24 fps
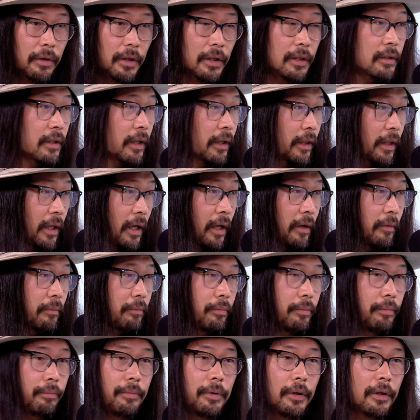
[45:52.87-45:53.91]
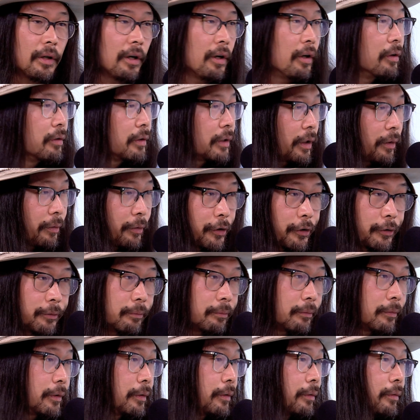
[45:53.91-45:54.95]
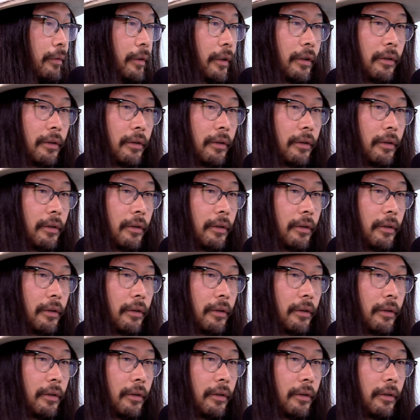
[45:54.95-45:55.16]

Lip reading: things like that, book our hotel rooms,